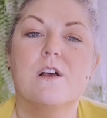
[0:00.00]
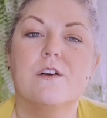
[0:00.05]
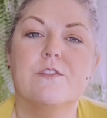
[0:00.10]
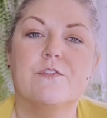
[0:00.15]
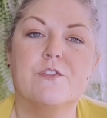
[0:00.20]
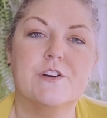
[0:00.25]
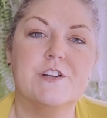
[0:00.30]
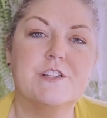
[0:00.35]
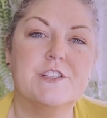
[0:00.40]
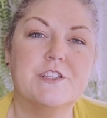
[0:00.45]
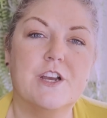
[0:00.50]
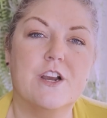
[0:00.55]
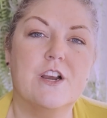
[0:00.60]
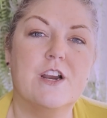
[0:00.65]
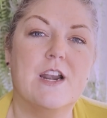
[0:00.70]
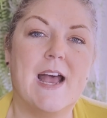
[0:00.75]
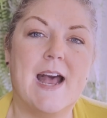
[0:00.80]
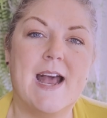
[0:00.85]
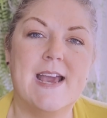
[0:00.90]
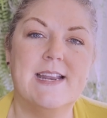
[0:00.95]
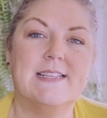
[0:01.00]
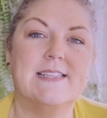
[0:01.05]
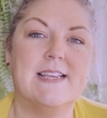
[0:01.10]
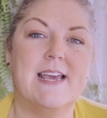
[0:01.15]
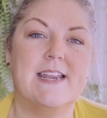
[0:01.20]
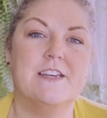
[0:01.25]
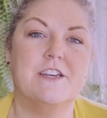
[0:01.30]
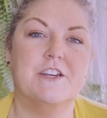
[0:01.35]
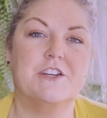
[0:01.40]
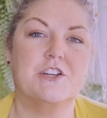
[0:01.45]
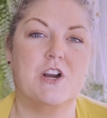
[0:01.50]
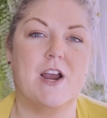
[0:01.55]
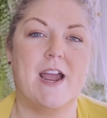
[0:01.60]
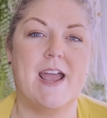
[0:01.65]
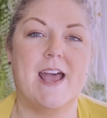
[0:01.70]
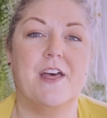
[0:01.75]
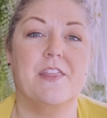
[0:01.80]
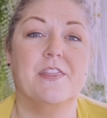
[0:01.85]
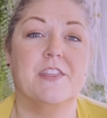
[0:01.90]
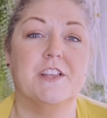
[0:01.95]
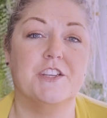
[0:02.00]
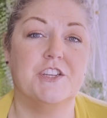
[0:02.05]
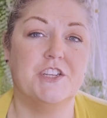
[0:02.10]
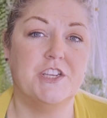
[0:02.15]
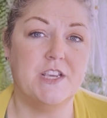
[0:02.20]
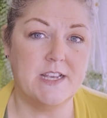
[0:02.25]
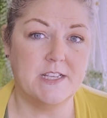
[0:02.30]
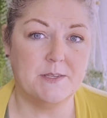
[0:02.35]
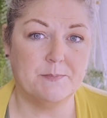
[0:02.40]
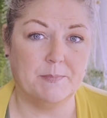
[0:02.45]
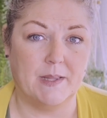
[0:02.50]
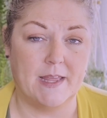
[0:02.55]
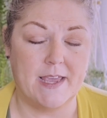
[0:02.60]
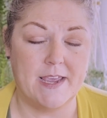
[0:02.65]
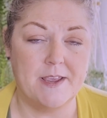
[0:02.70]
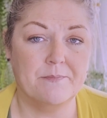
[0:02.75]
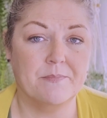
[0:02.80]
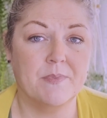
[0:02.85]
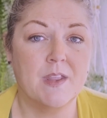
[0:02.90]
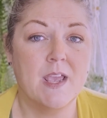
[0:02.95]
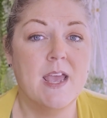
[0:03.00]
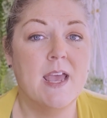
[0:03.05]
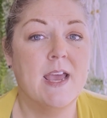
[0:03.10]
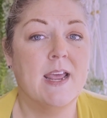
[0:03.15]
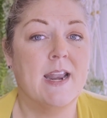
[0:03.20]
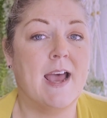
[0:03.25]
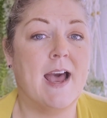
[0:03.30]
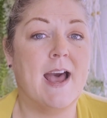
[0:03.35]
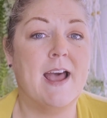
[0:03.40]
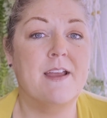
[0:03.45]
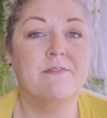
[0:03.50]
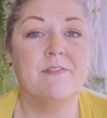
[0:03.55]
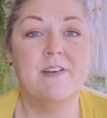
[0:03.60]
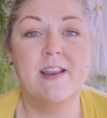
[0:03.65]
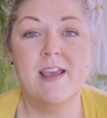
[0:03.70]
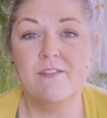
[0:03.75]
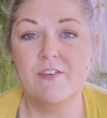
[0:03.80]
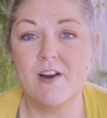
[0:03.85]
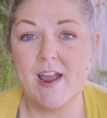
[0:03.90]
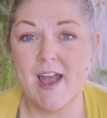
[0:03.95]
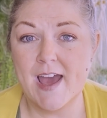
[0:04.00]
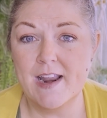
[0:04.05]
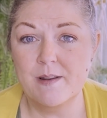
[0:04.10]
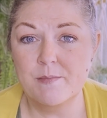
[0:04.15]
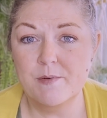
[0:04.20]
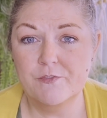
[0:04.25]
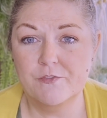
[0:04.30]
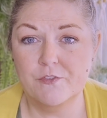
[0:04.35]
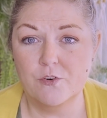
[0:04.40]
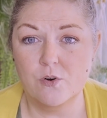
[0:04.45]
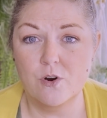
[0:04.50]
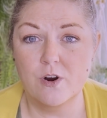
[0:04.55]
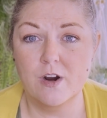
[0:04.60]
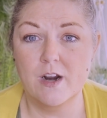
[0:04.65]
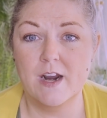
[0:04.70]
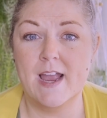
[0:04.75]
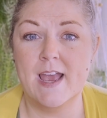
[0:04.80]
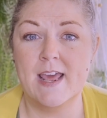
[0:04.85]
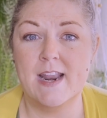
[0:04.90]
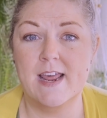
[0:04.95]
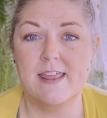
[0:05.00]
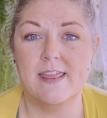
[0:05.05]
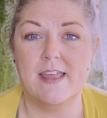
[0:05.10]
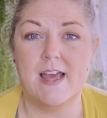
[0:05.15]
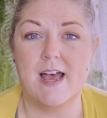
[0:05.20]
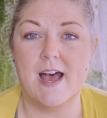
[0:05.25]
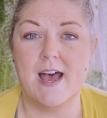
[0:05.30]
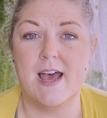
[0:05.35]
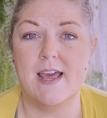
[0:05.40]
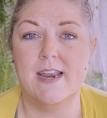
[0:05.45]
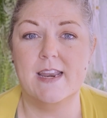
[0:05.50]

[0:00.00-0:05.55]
For dessert, I decided to try out the cheese plate. Now, I've never had it before, and I thought